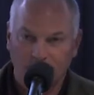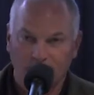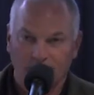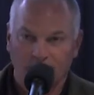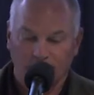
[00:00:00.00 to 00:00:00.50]

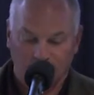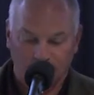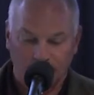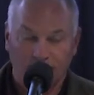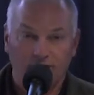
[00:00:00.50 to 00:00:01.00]
but
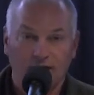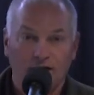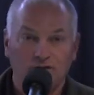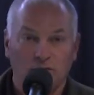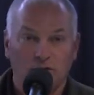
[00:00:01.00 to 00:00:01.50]
it's
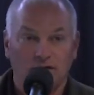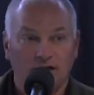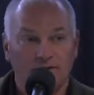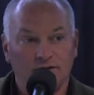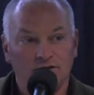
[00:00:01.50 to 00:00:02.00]
October
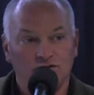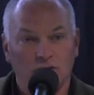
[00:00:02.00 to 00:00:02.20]
11 and